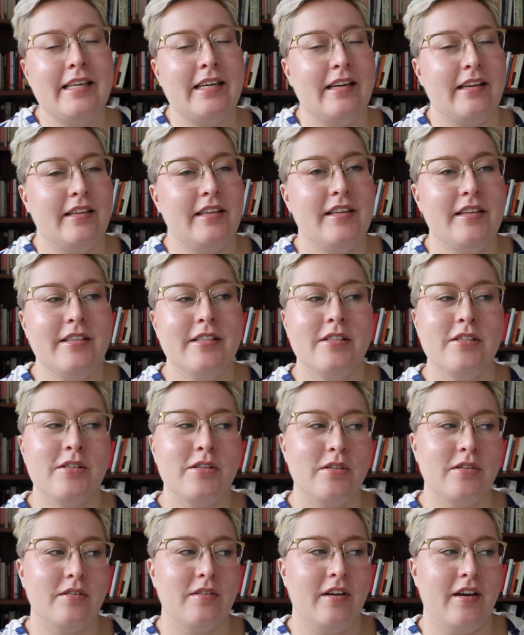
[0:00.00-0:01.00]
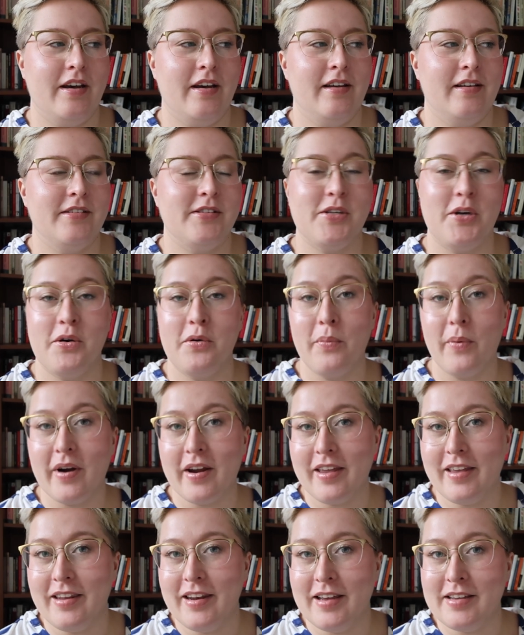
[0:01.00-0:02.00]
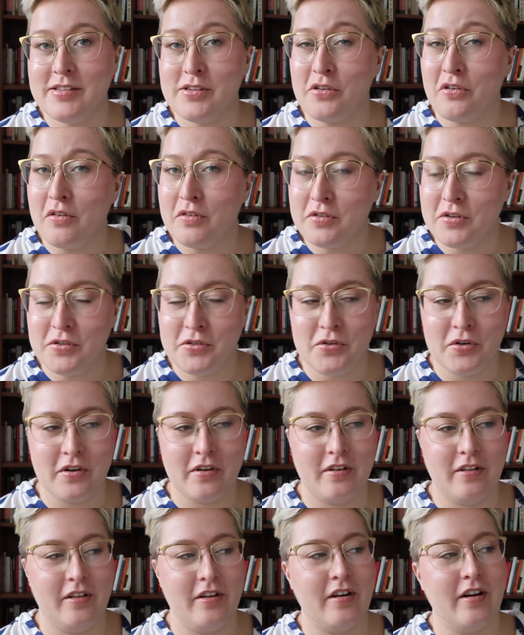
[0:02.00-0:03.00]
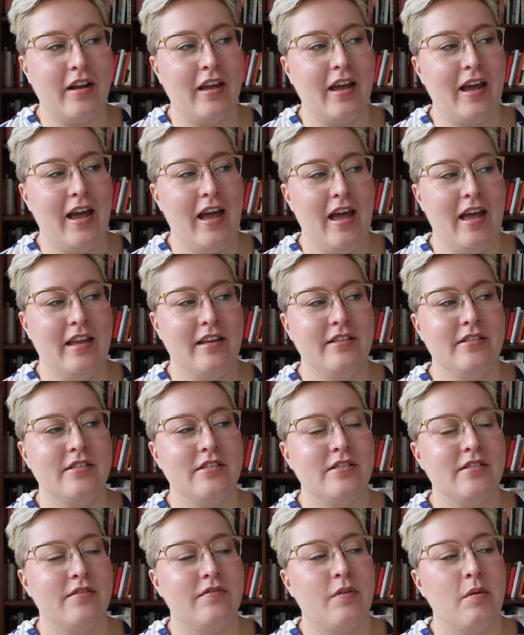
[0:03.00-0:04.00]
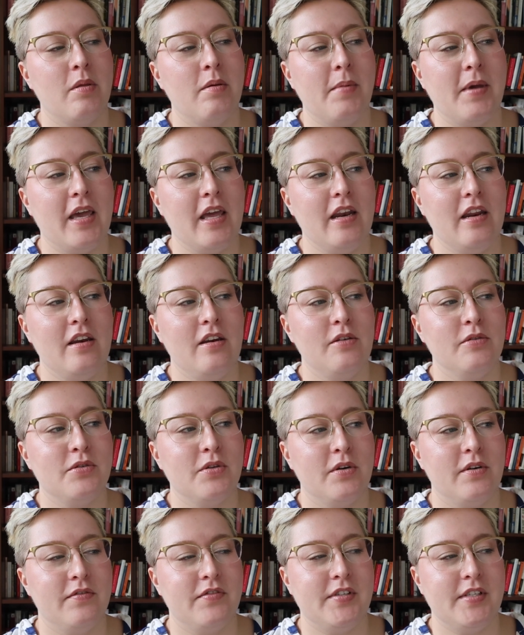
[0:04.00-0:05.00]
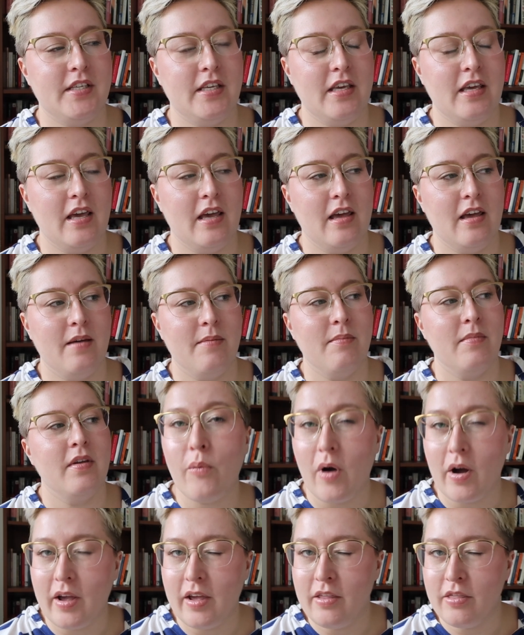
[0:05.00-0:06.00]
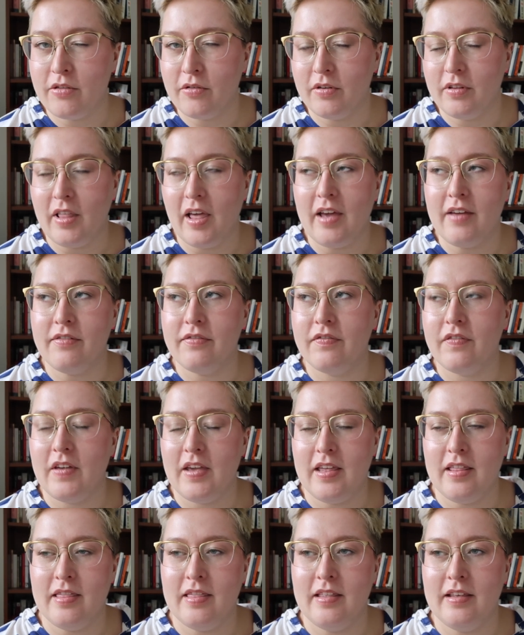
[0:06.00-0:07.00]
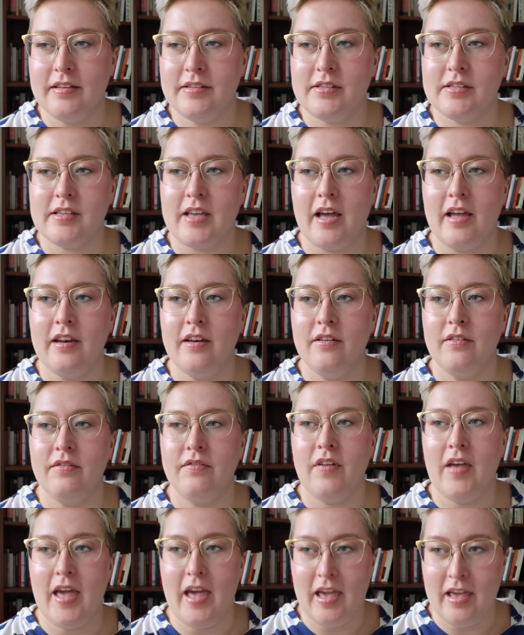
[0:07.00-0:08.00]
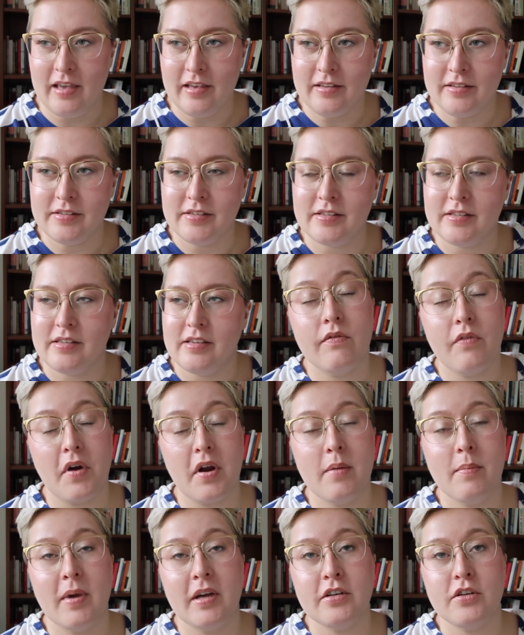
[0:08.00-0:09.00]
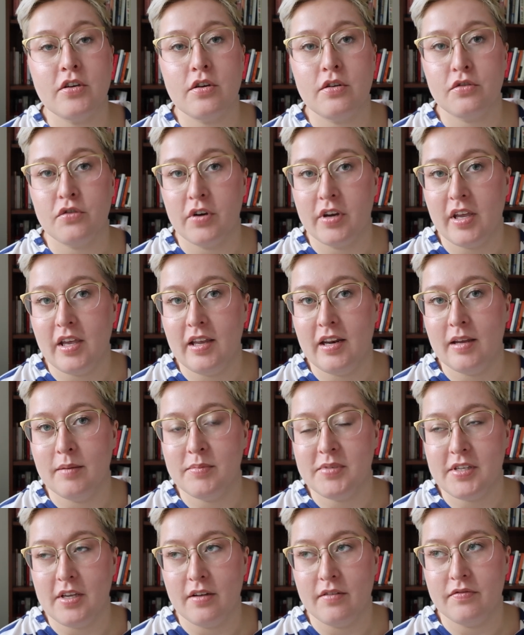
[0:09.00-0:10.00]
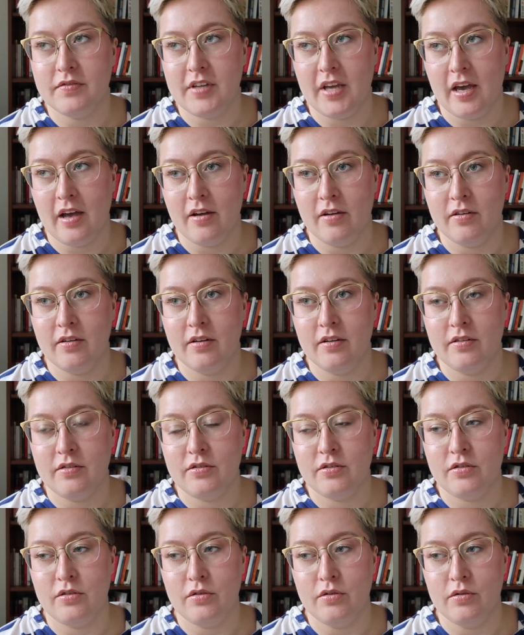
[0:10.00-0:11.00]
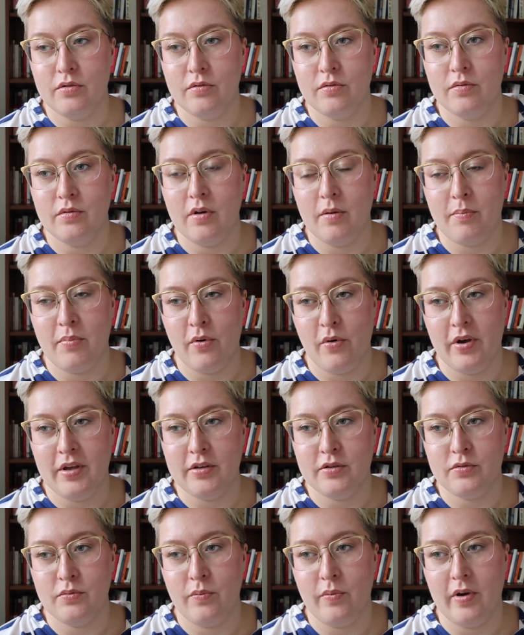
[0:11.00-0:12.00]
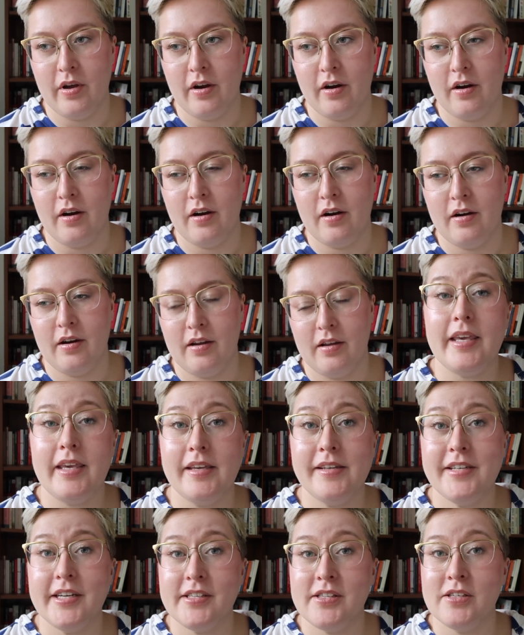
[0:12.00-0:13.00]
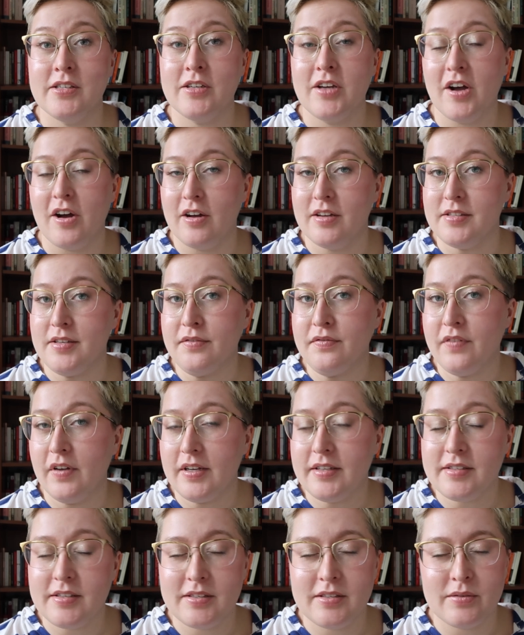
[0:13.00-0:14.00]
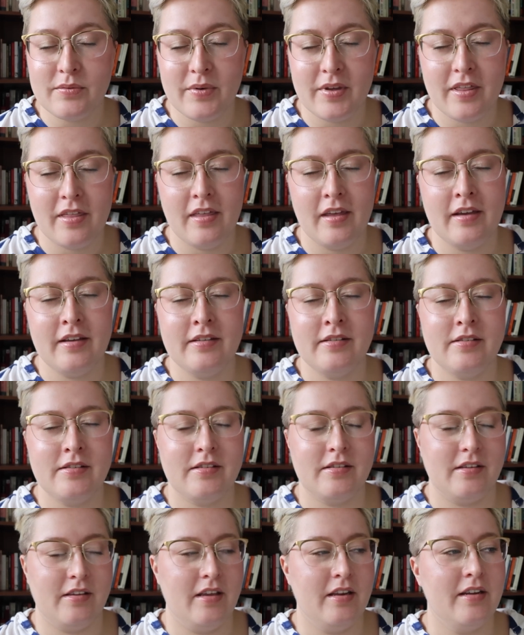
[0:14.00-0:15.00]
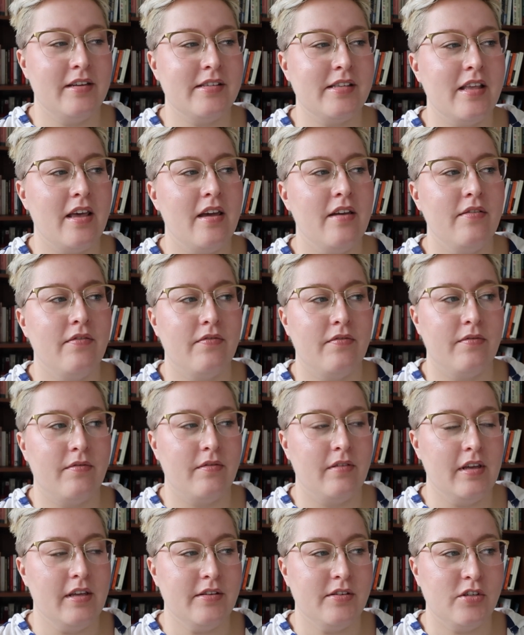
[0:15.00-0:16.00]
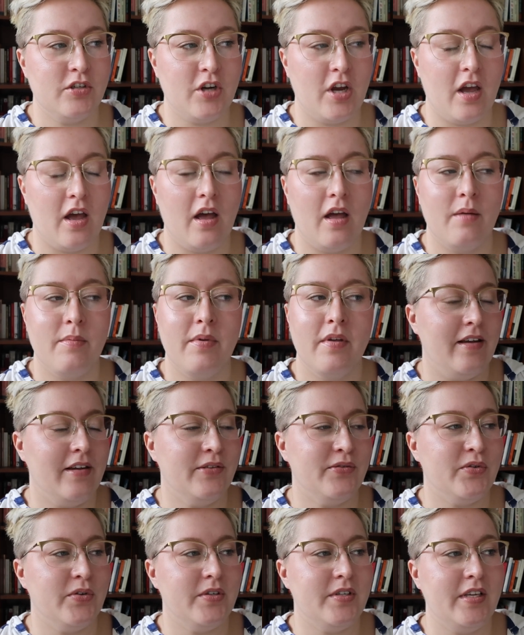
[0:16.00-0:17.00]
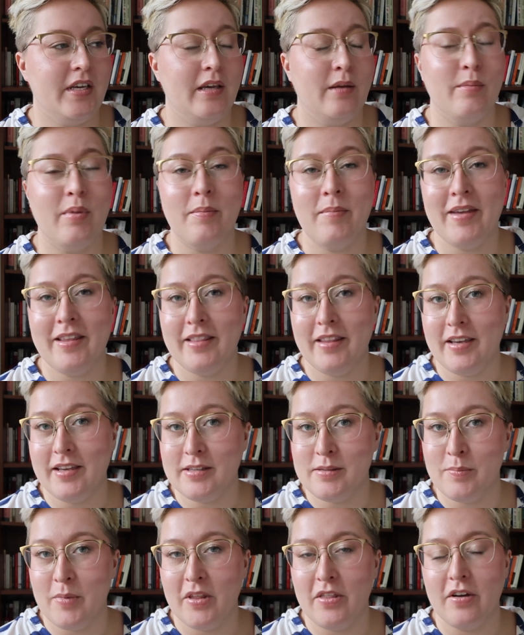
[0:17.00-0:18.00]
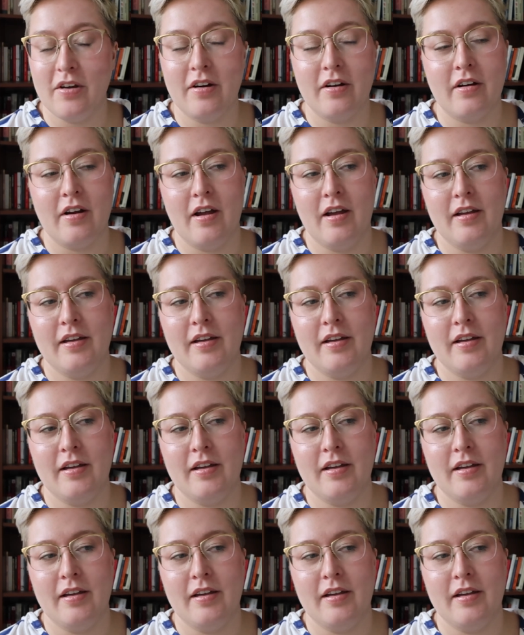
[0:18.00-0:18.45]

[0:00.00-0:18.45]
He's started working as a grocery store clerk, and from the beginning you sort of see him walking through life in this kind of haze, very much shrinking himself down to a point where he doesn't cause a fuss with things in his life, his job, his routine, but mainly his mother.